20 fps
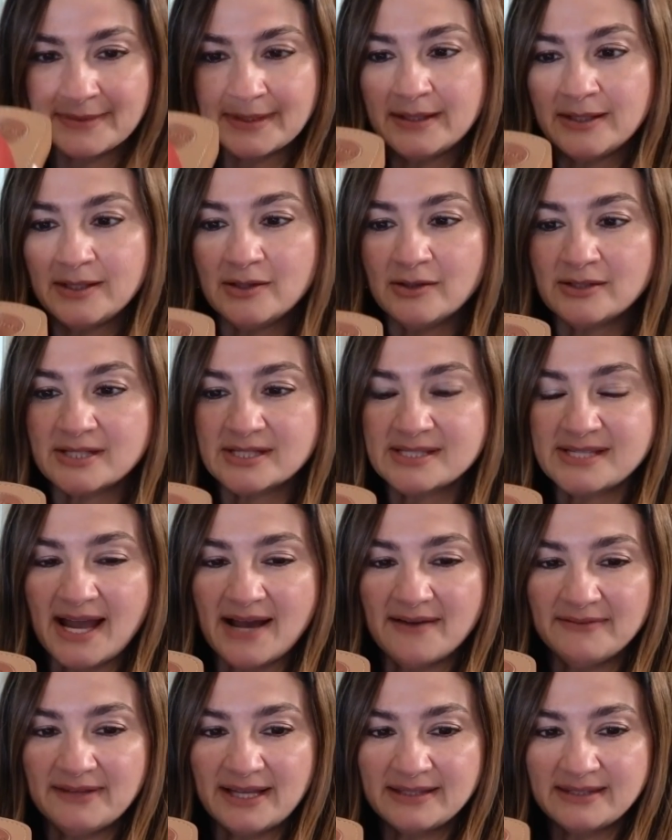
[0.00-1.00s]
You know, it does
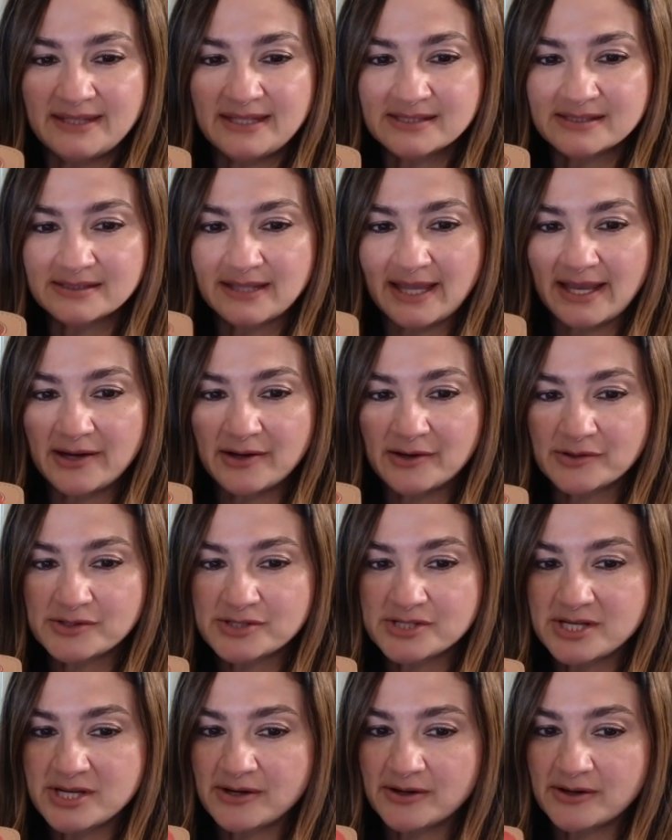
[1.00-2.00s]
have like these
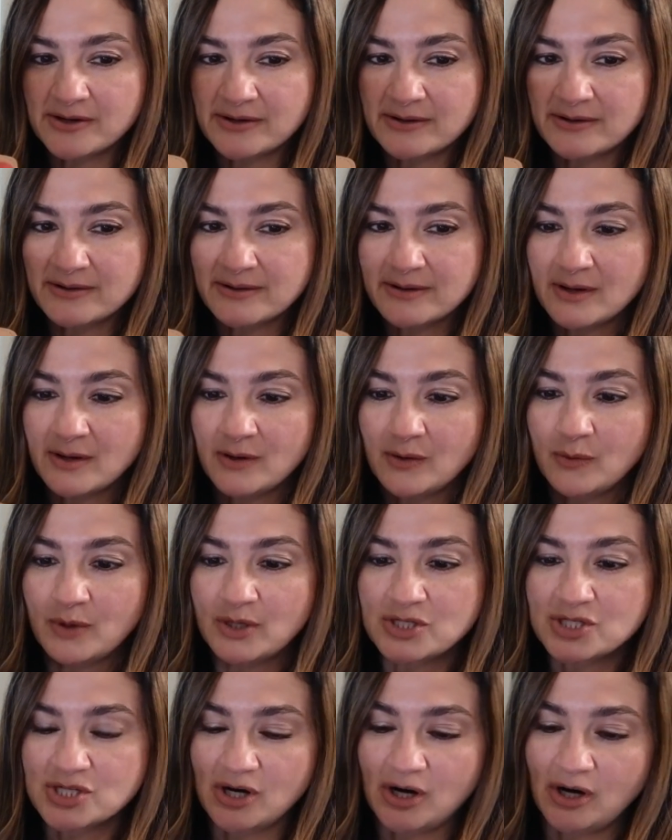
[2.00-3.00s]
layers here,
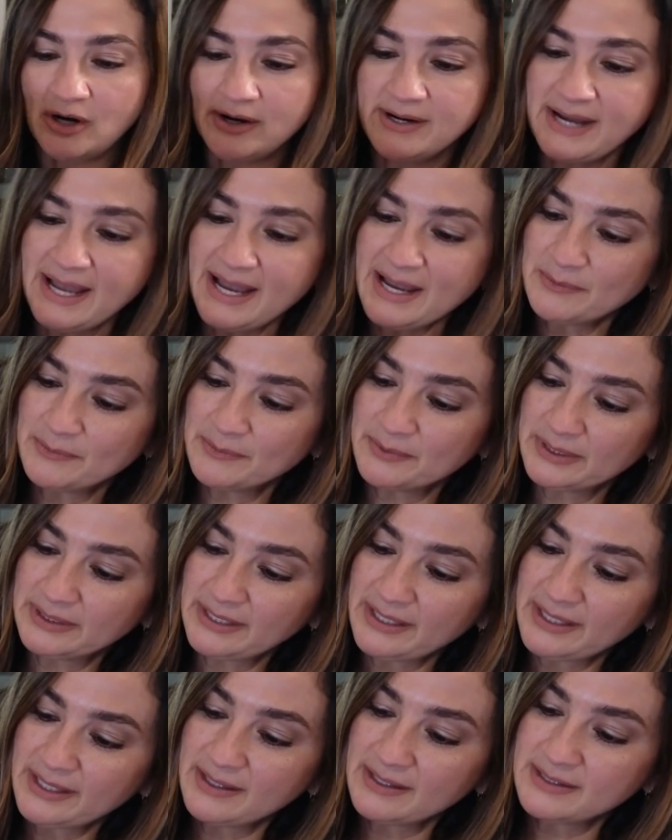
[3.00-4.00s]
which are not
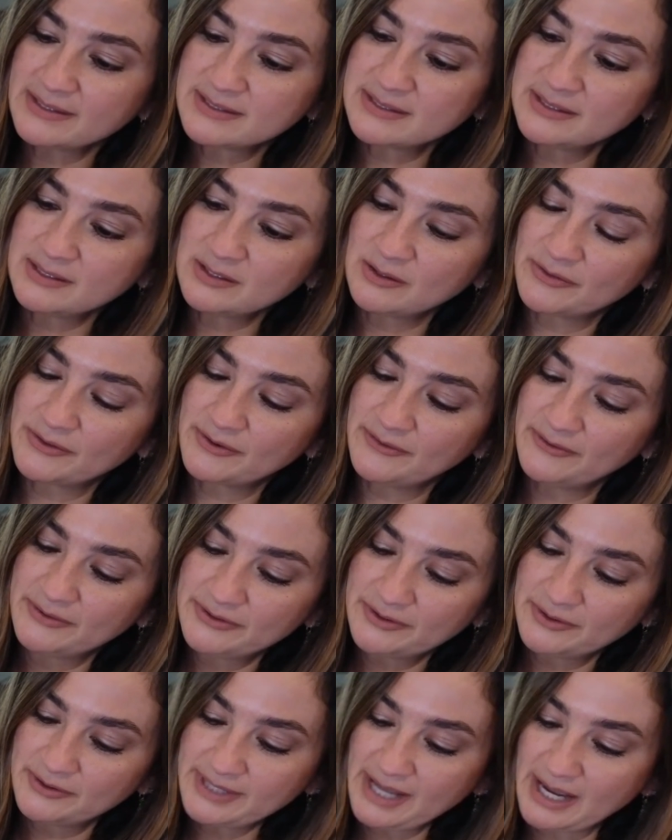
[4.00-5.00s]
really, you know,
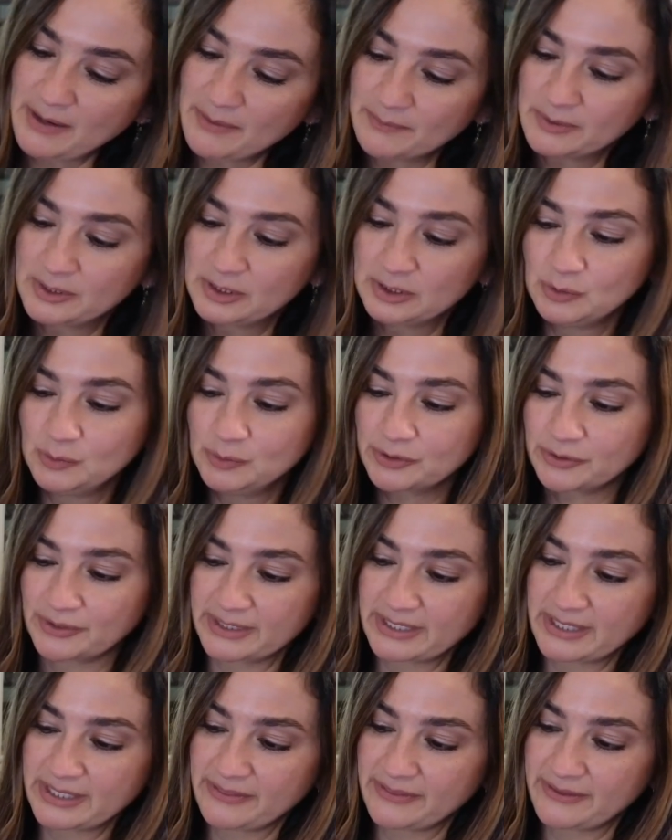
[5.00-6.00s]
they're not glued or
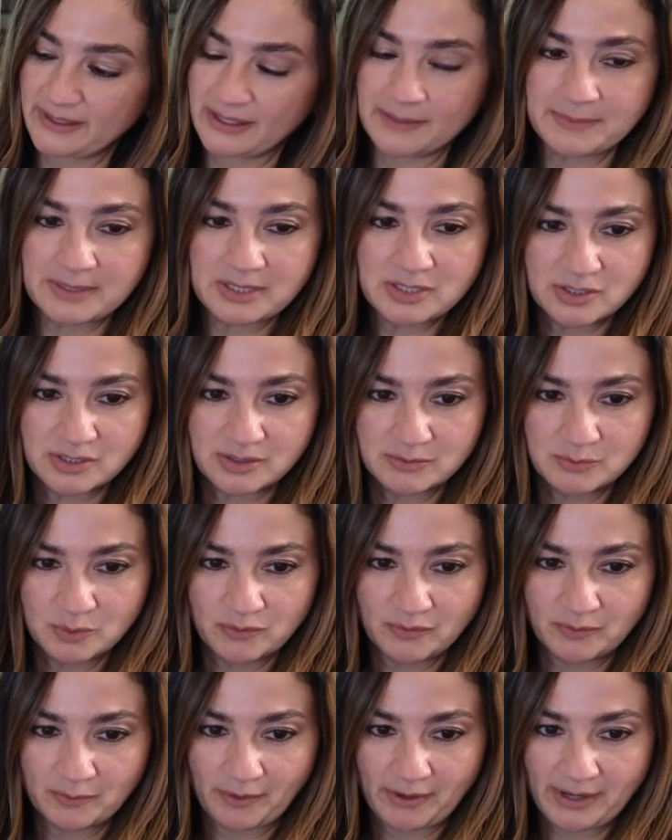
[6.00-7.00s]
anything. I mean, you can move
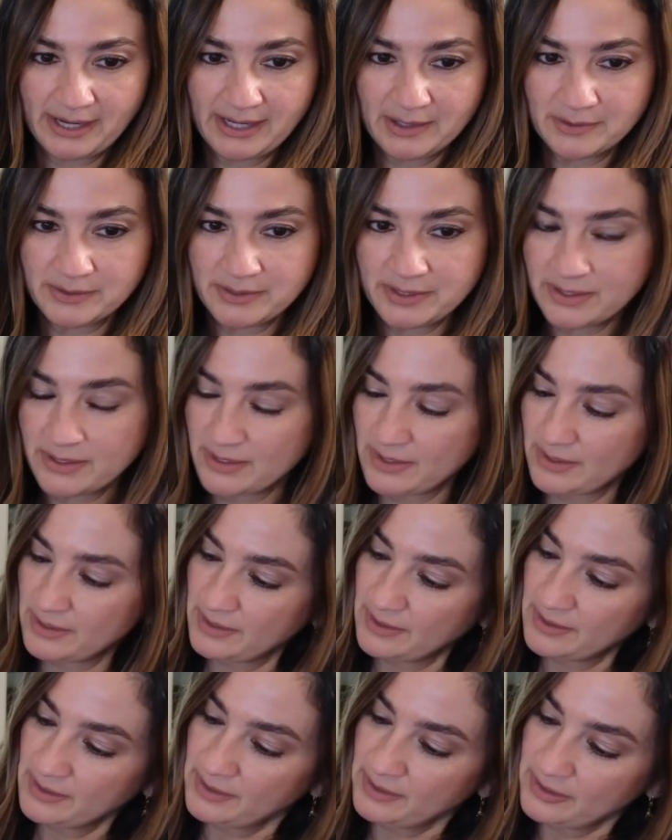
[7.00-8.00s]
them around.
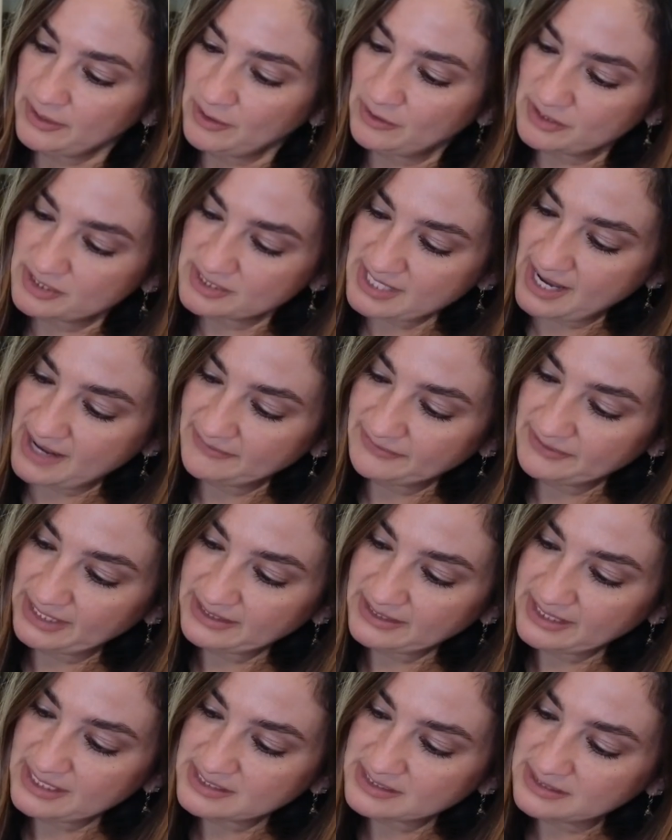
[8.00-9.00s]
You know, just have like
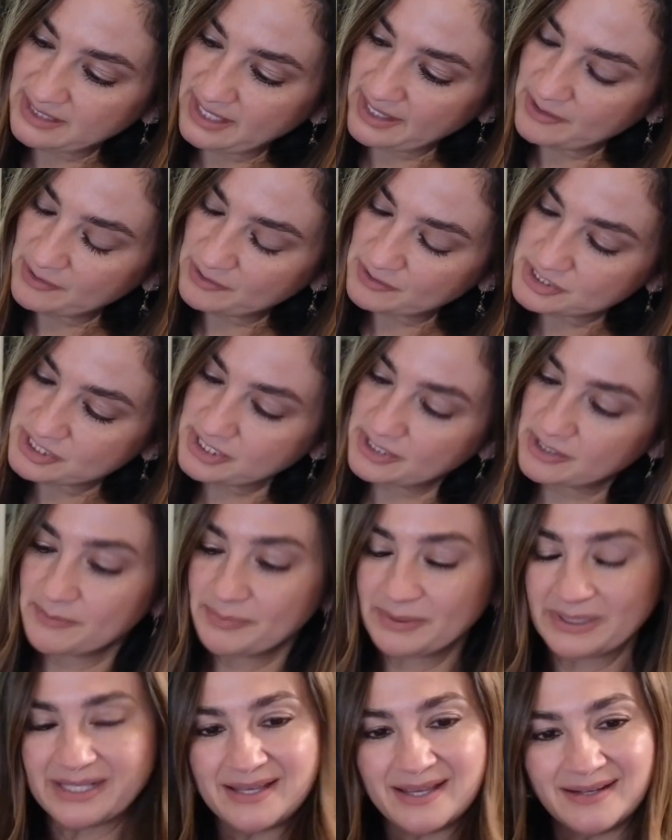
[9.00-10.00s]
these layers here.
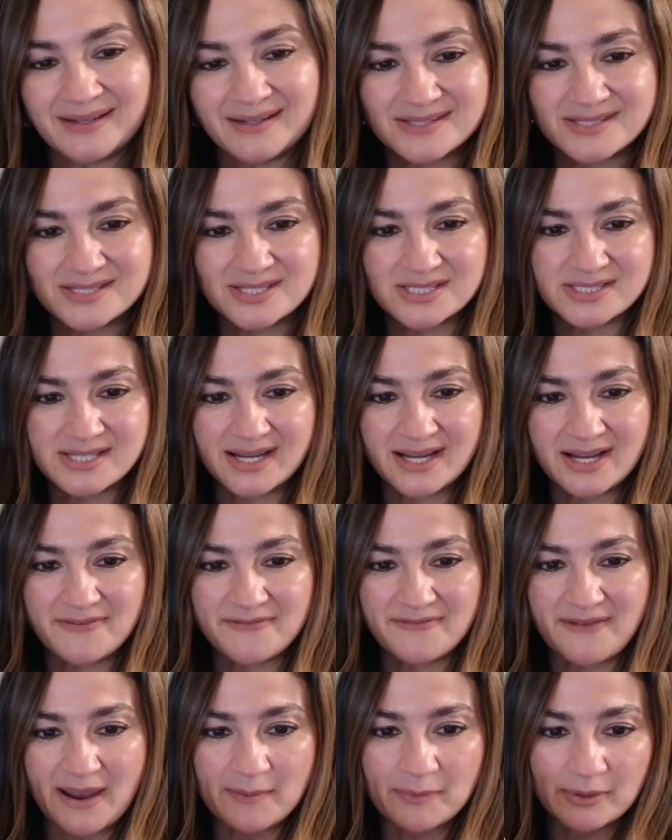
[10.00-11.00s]
But again, it's just like a
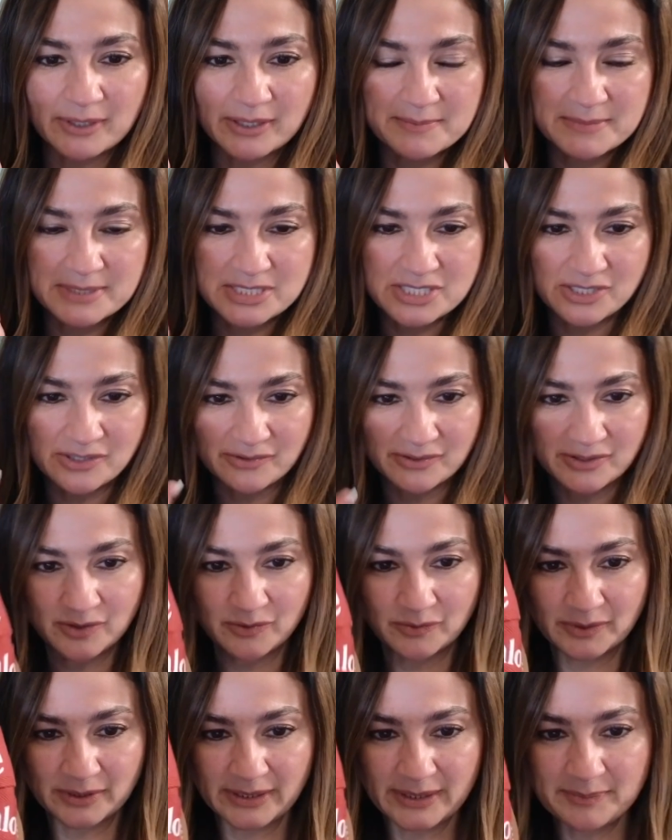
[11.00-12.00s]
fabric material,
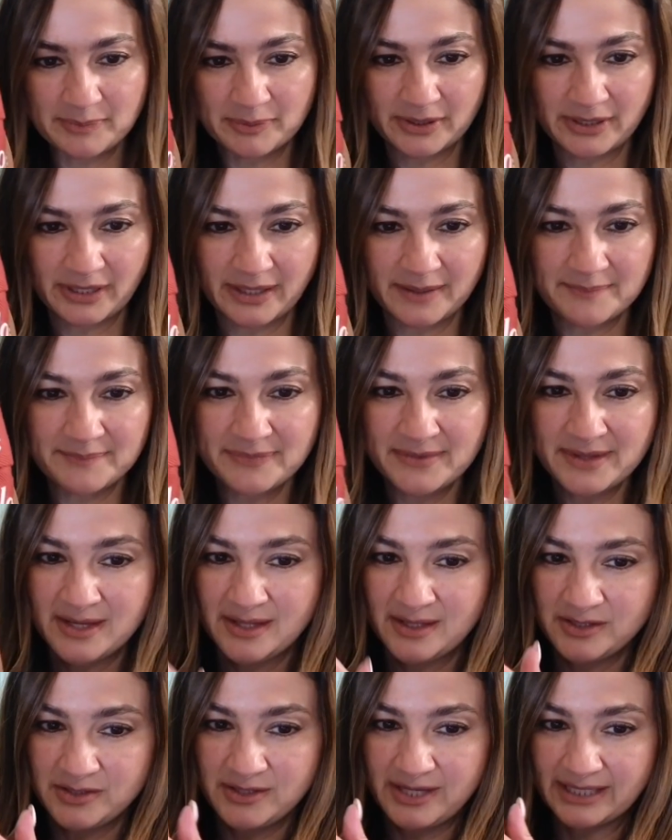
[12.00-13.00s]
really pretty.
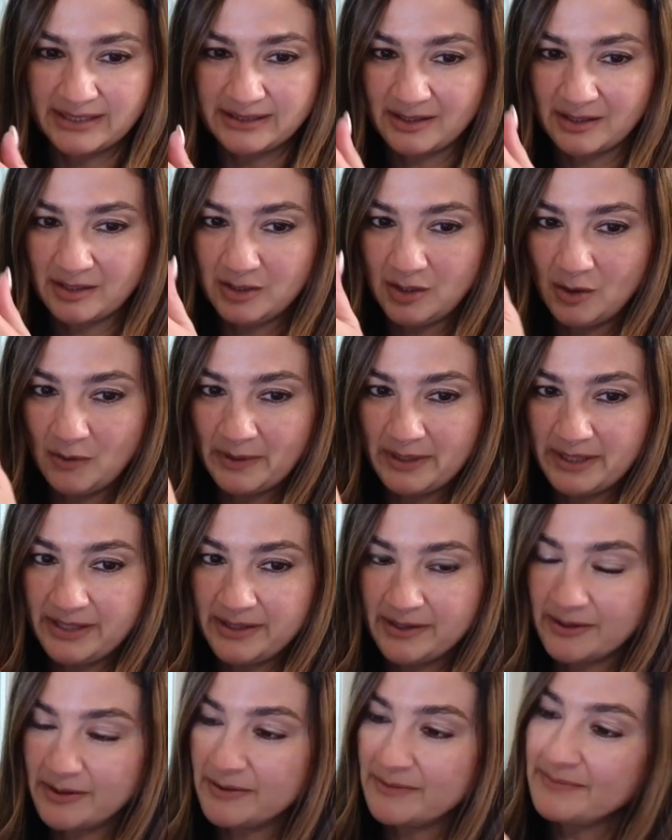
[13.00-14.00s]
You get the Chloe
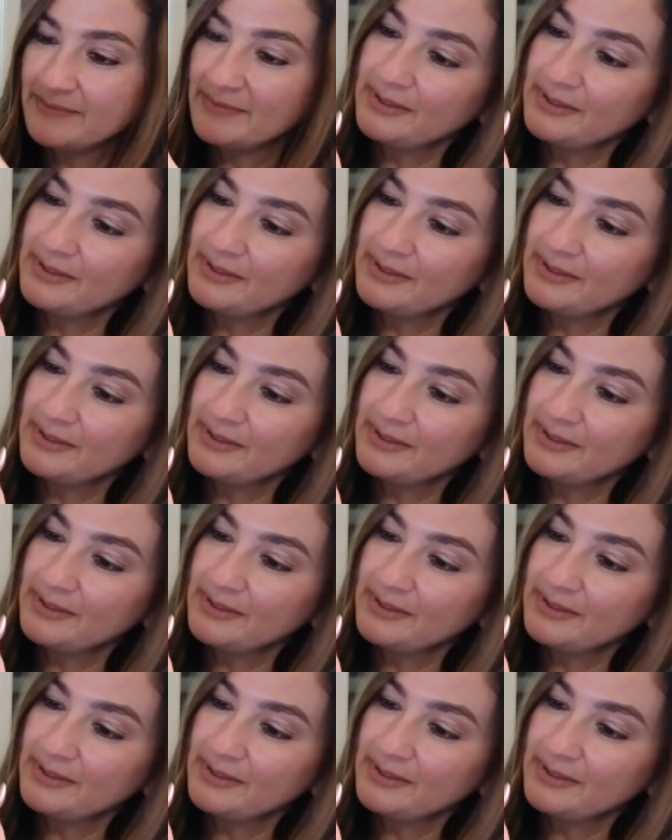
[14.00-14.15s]
here.